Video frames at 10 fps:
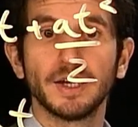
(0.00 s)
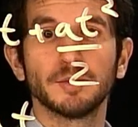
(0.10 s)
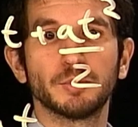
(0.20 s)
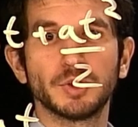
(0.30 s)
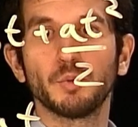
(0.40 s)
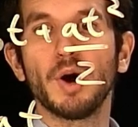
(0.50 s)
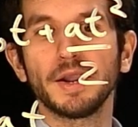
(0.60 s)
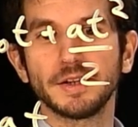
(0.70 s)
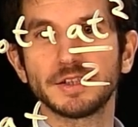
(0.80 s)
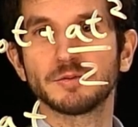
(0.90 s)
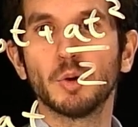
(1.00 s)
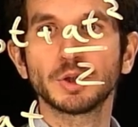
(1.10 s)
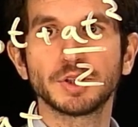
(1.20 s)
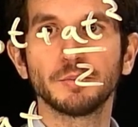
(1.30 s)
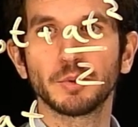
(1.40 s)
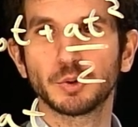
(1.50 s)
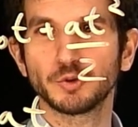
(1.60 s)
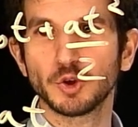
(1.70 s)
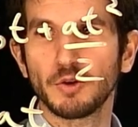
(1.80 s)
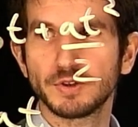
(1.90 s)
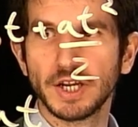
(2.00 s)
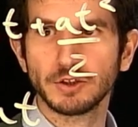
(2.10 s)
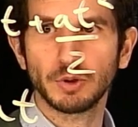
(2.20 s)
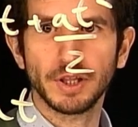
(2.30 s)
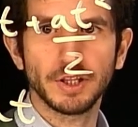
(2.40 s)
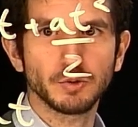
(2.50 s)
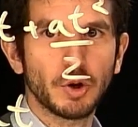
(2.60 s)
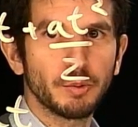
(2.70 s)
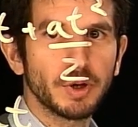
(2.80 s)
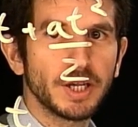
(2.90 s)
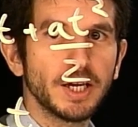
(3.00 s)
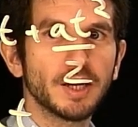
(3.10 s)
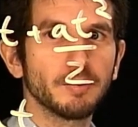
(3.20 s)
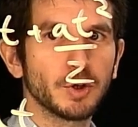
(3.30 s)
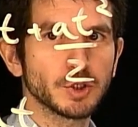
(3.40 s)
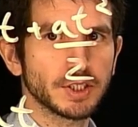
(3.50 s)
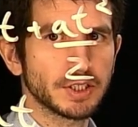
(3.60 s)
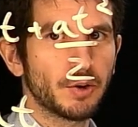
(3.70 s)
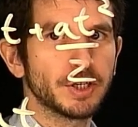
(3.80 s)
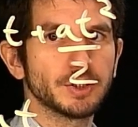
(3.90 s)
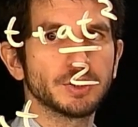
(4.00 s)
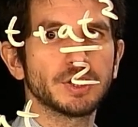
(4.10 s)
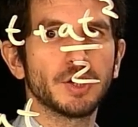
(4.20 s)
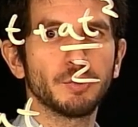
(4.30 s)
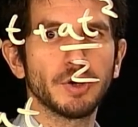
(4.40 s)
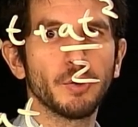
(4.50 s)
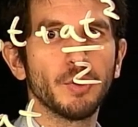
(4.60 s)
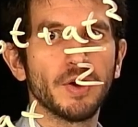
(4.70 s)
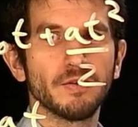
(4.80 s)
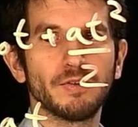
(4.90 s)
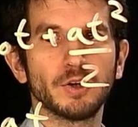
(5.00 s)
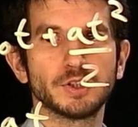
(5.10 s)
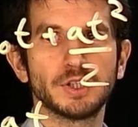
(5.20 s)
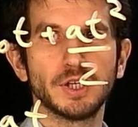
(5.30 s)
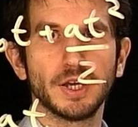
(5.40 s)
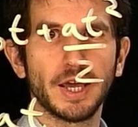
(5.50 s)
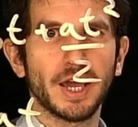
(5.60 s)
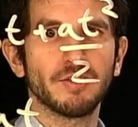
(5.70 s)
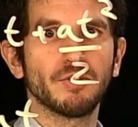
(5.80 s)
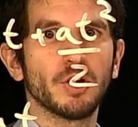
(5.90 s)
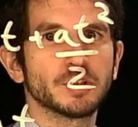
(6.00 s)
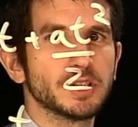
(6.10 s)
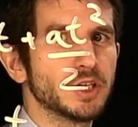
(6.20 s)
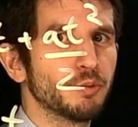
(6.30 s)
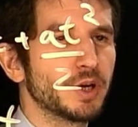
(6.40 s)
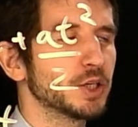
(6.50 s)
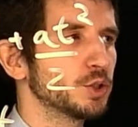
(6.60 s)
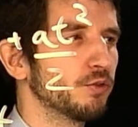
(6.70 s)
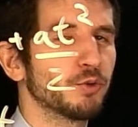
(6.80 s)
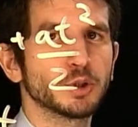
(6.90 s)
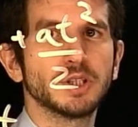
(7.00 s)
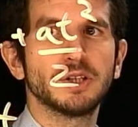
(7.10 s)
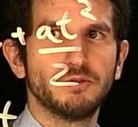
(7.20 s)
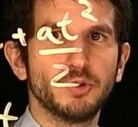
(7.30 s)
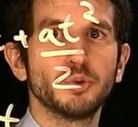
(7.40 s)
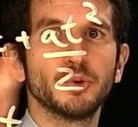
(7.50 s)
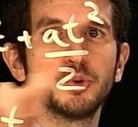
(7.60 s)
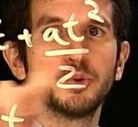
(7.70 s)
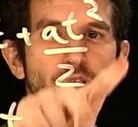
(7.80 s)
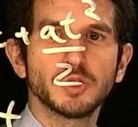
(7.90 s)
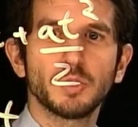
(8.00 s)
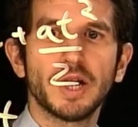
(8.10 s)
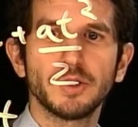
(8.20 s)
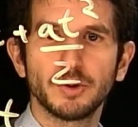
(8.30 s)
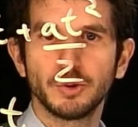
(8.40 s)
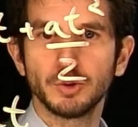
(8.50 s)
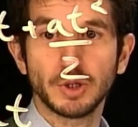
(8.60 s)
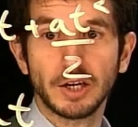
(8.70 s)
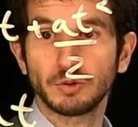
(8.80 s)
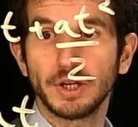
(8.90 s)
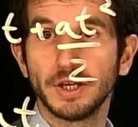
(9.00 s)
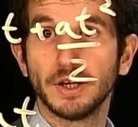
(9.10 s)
but the one that is more simple to solve is actually this one over here, because acceleration is here, we know velocity, and we can solve for t. You could use this one, you could use actually